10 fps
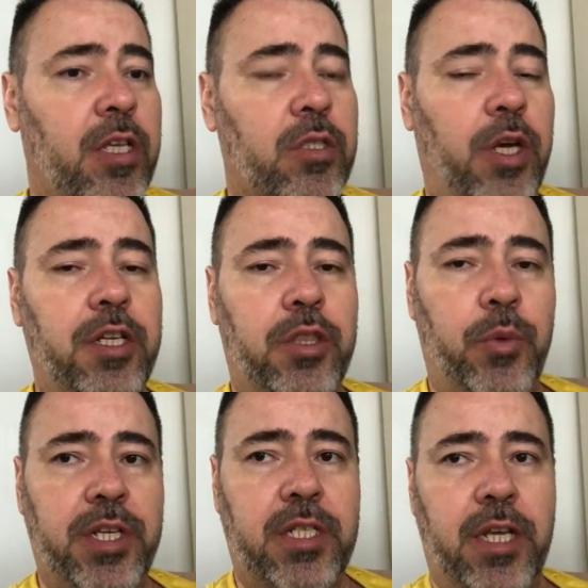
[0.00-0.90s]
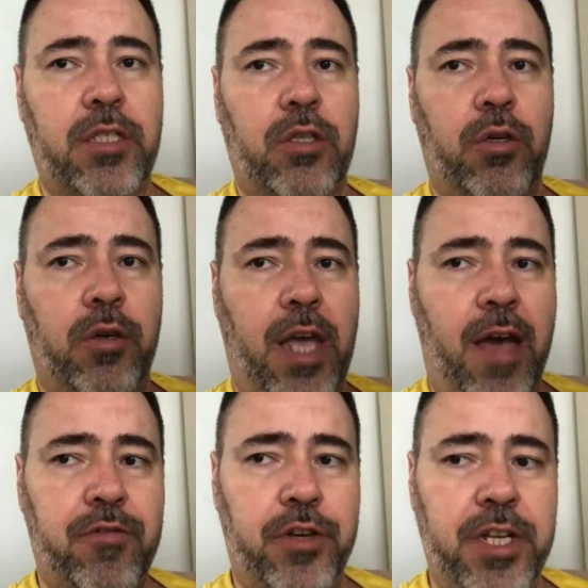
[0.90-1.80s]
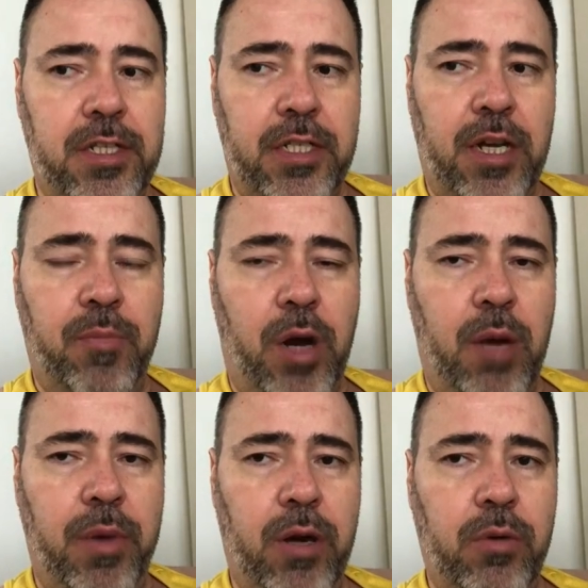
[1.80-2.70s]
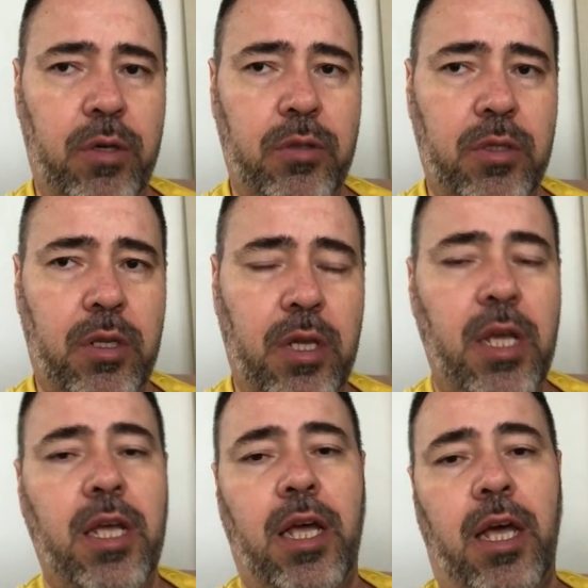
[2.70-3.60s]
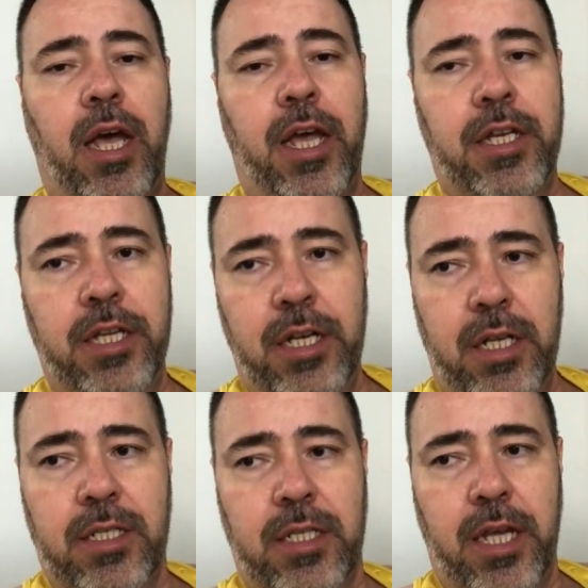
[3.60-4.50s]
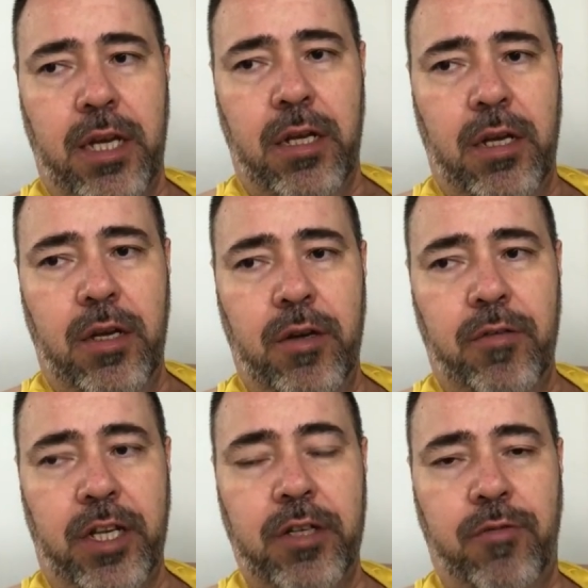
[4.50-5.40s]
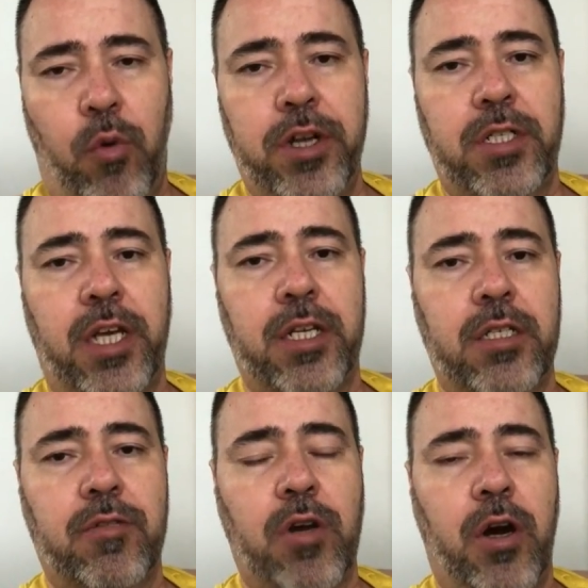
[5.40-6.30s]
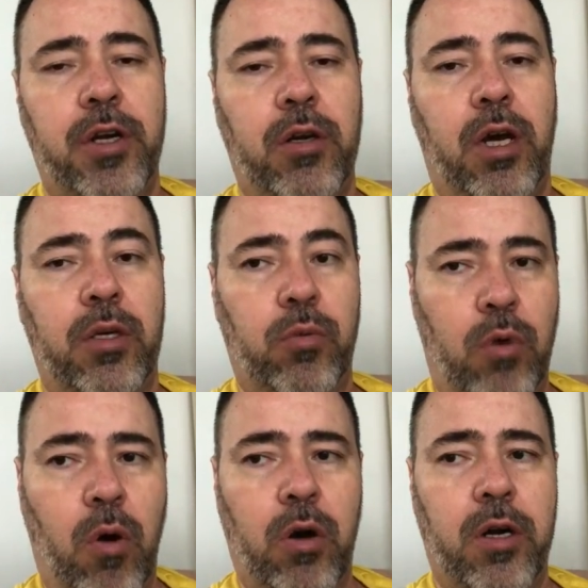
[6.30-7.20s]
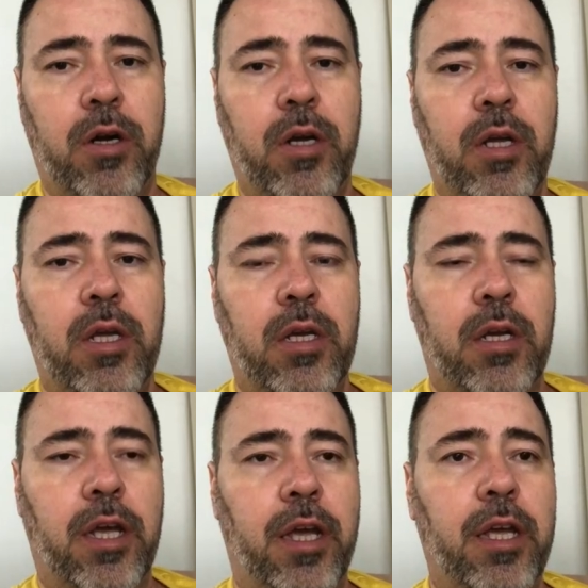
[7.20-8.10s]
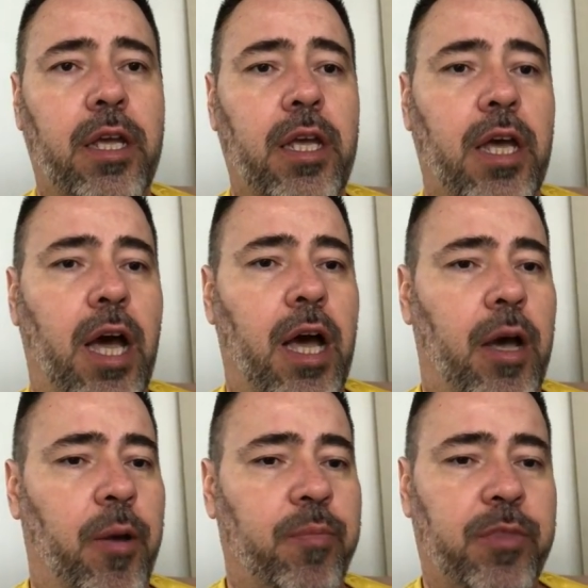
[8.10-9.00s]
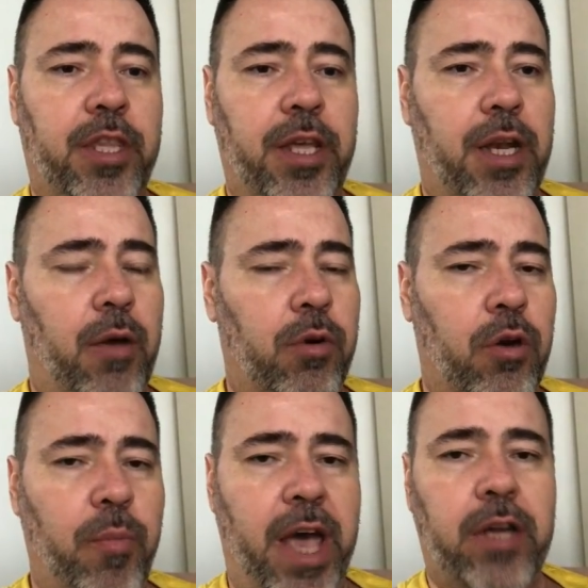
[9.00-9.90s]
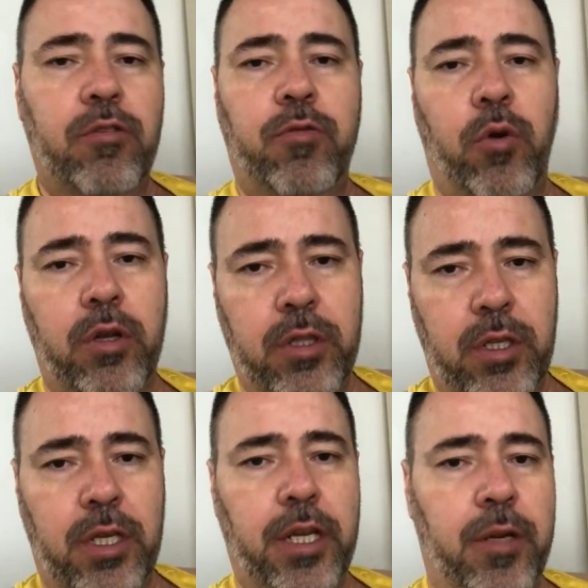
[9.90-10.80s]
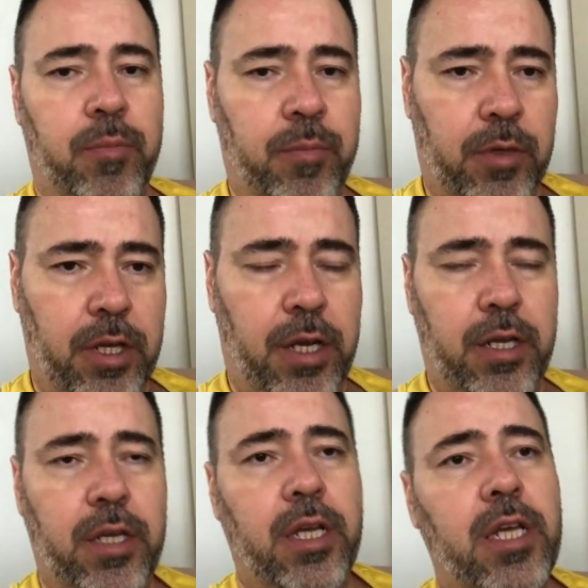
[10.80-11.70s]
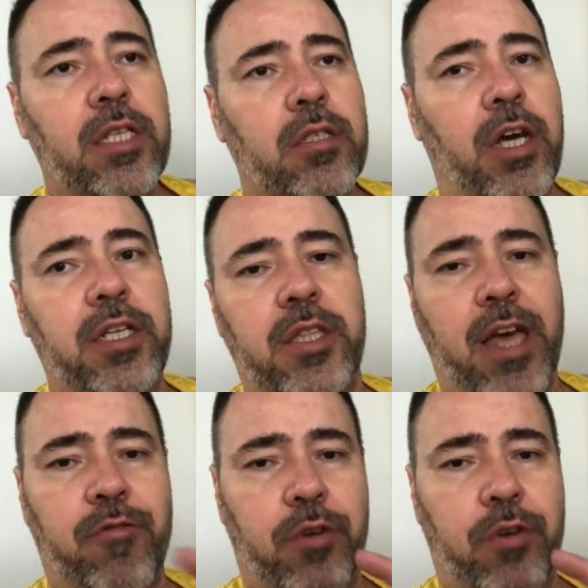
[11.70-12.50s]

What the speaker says: So I did 3 sets. So after each set of barbell rows, I did 40 seconds of cardio on the rower. Okay, then I would go back and forth again. Okay, so I did that